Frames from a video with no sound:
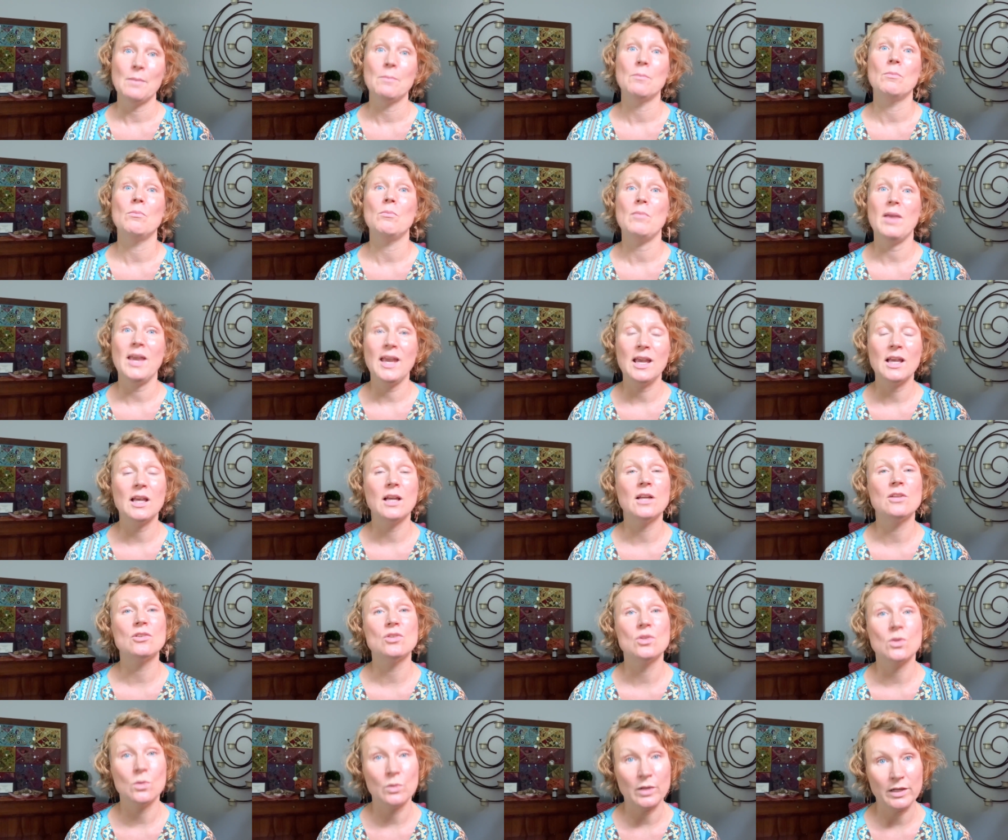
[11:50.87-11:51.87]
Make a
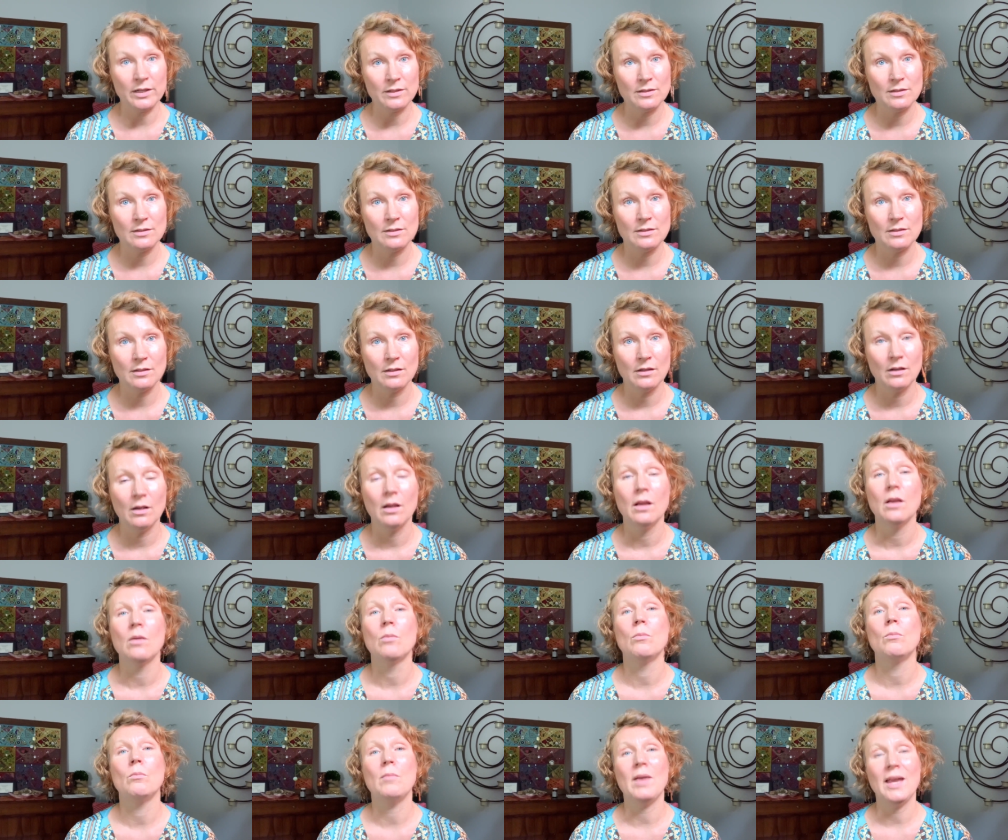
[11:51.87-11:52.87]
choice,
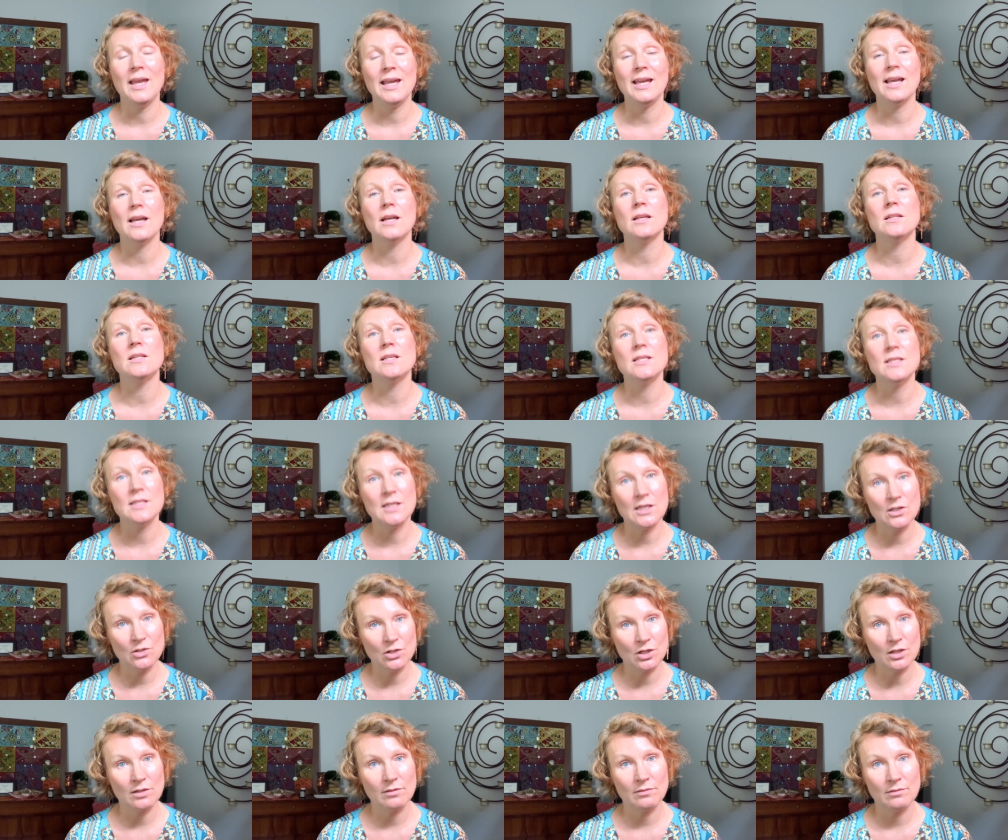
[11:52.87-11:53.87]
make a
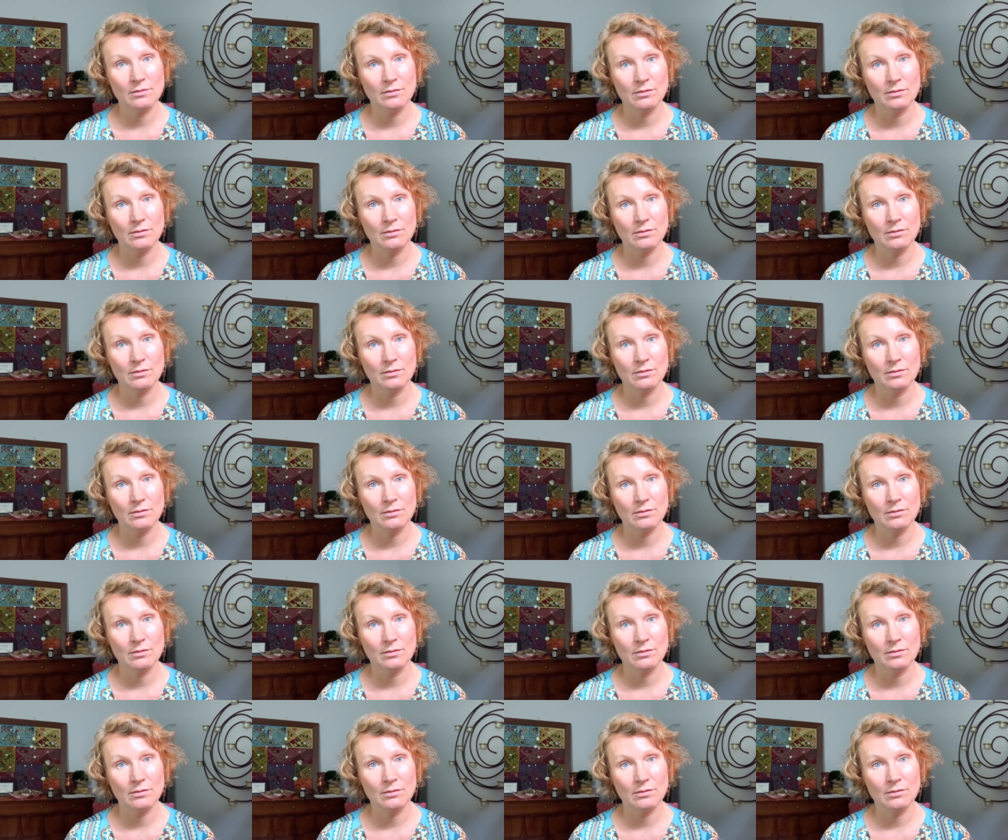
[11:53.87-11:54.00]
decision,